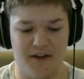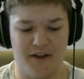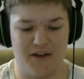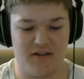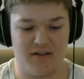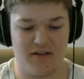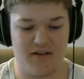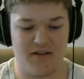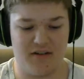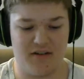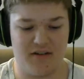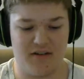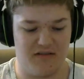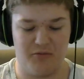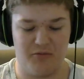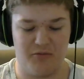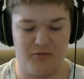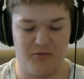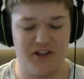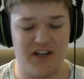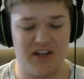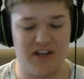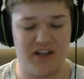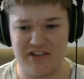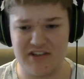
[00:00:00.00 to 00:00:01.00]
I think,
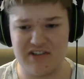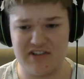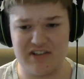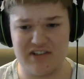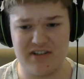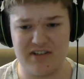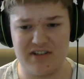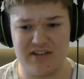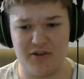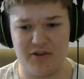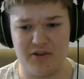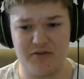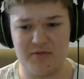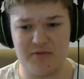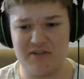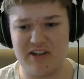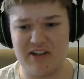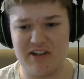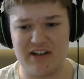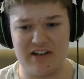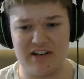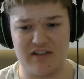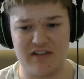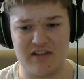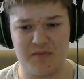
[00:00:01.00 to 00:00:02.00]
really, yeah, sixty frames per
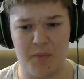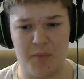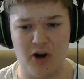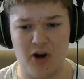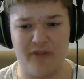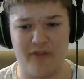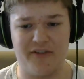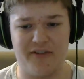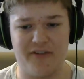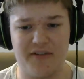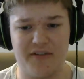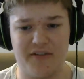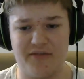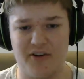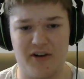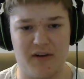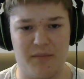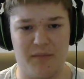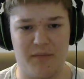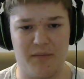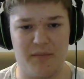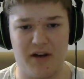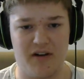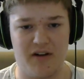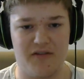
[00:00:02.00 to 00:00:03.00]
second is perfect for
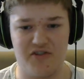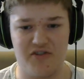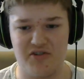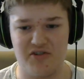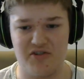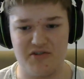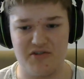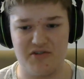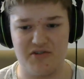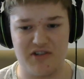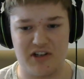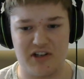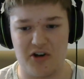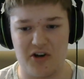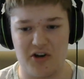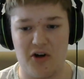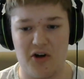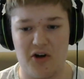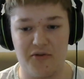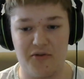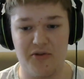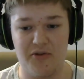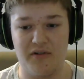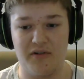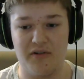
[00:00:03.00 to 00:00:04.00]
competitive shooters like Call
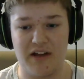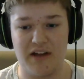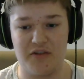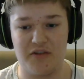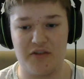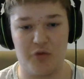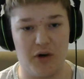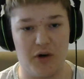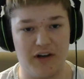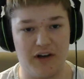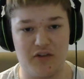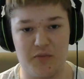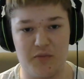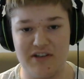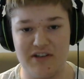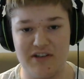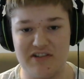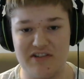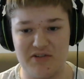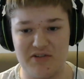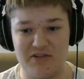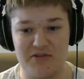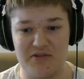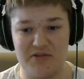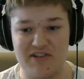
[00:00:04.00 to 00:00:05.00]
of Duty. That's why it's been
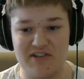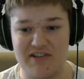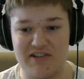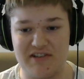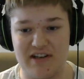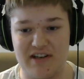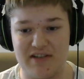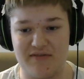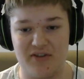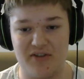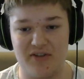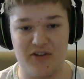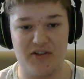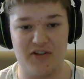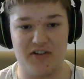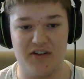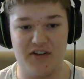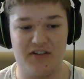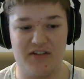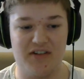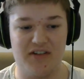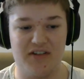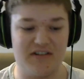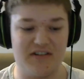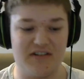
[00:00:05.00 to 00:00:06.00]
so successful is
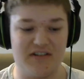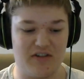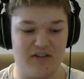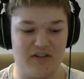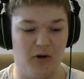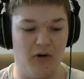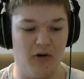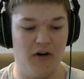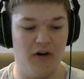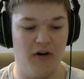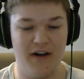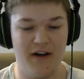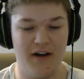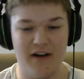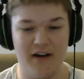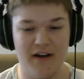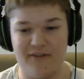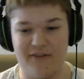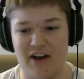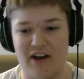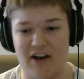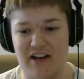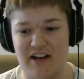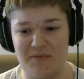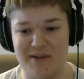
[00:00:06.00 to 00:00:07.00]
because it's so
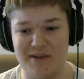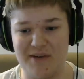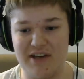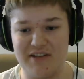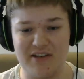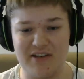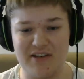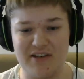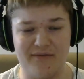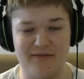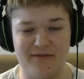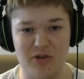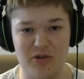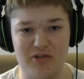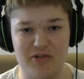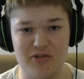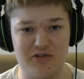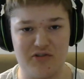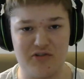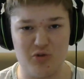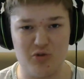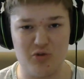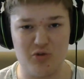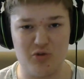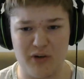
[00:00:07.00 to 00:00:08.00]
fast-paced and it feels
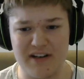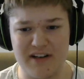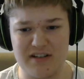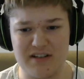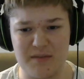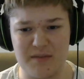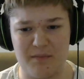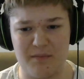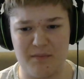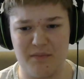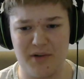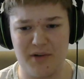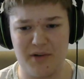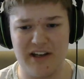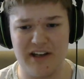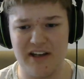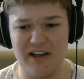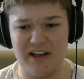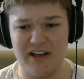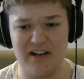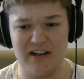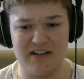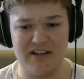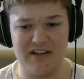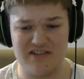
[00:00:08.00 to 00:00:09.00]
great to
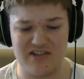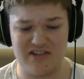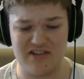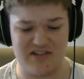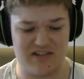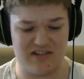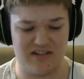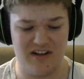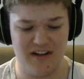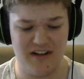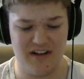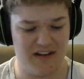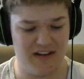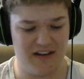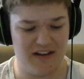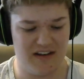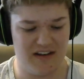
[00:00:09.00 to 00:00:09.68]
play and it's just